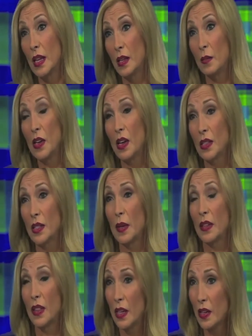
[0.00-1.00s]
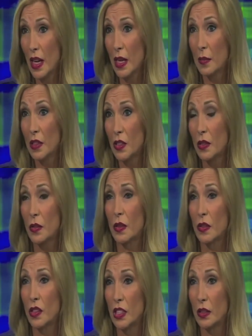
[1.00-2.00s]
they could be honest about their cannabis use with
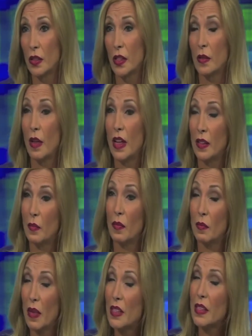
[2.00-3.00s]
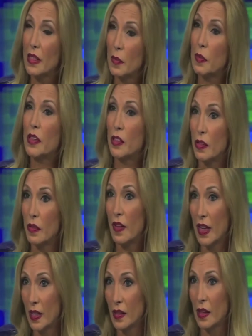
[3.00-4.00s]
their children and basically put a new
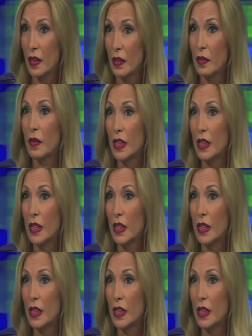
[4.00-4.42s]
face on it and